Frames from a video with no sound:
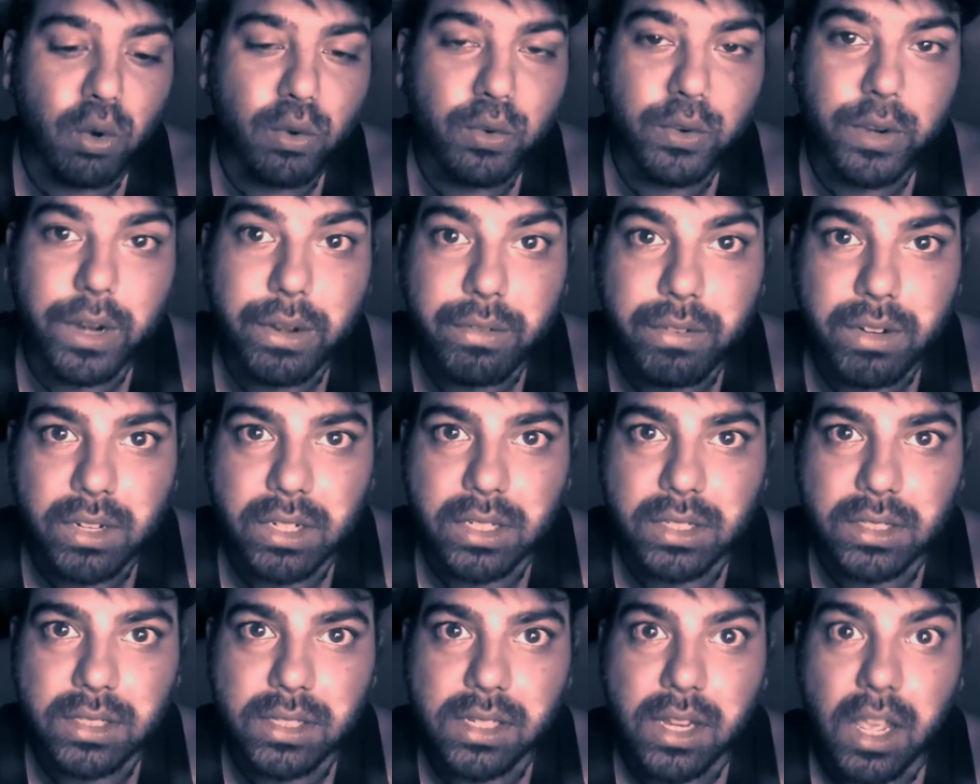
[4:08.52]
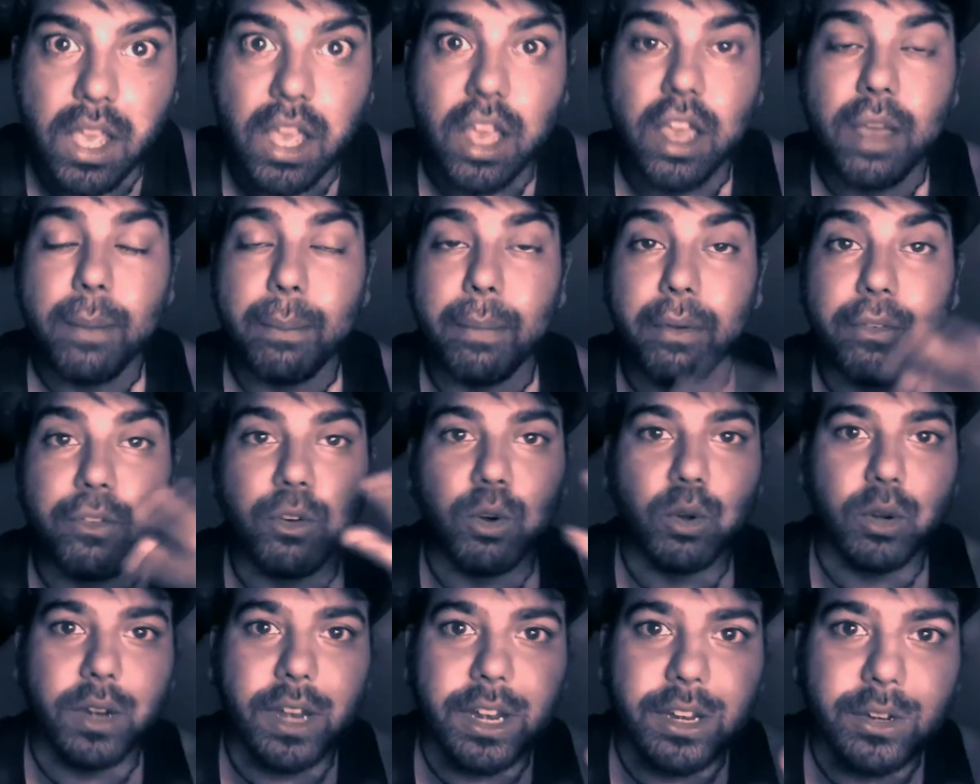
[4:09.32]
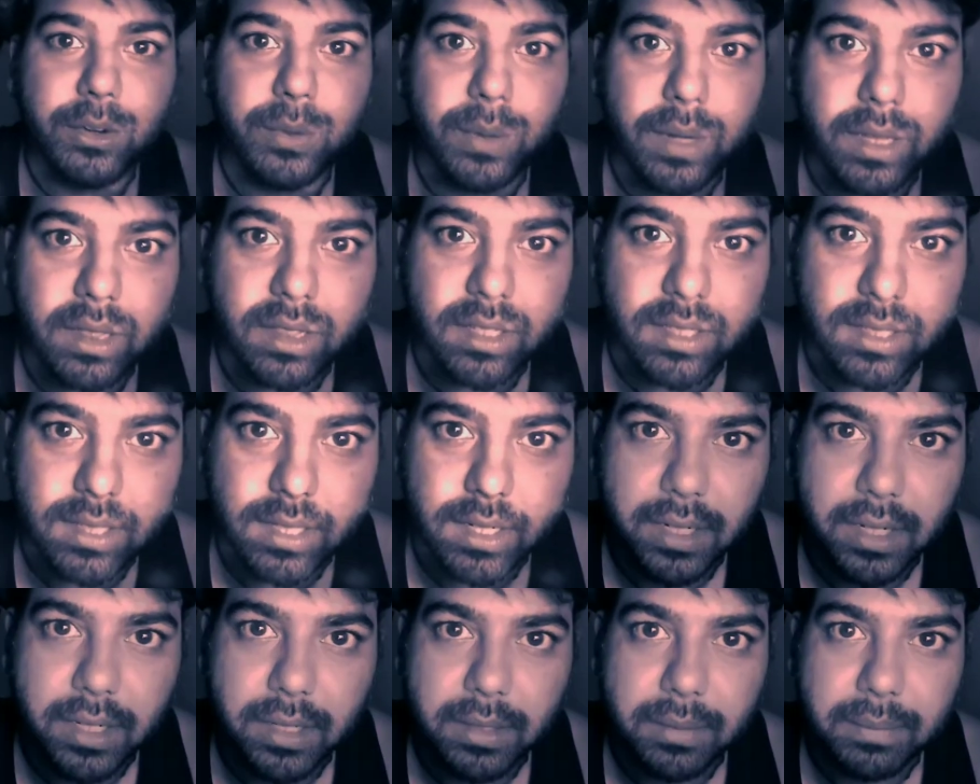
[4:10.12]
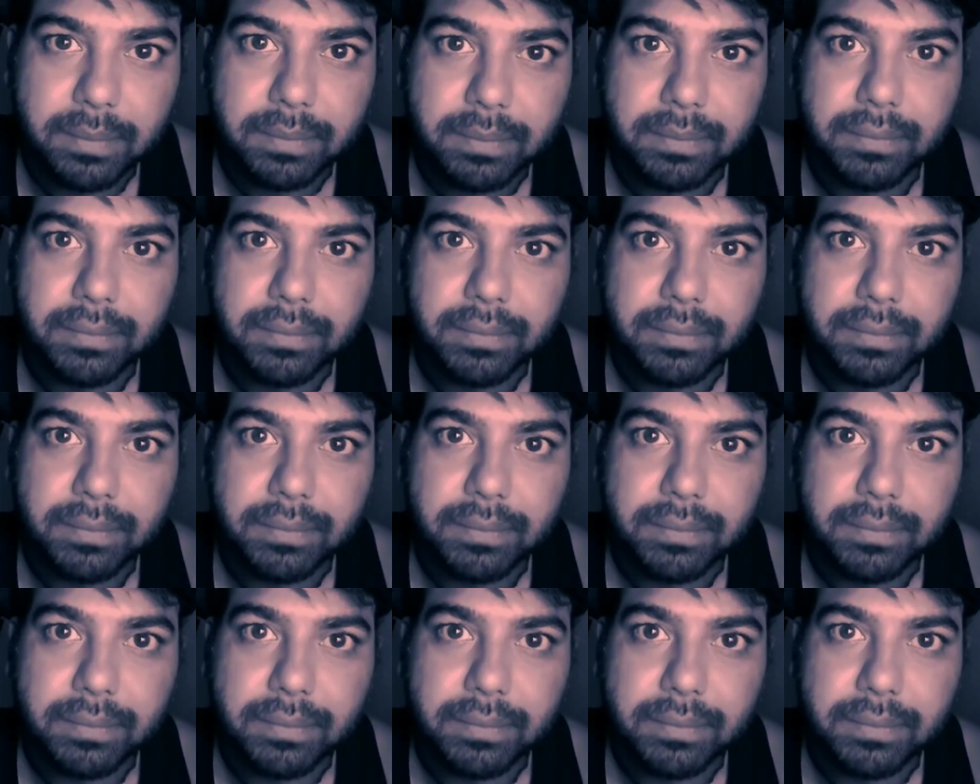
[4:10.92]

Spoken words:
rivers before entering the city.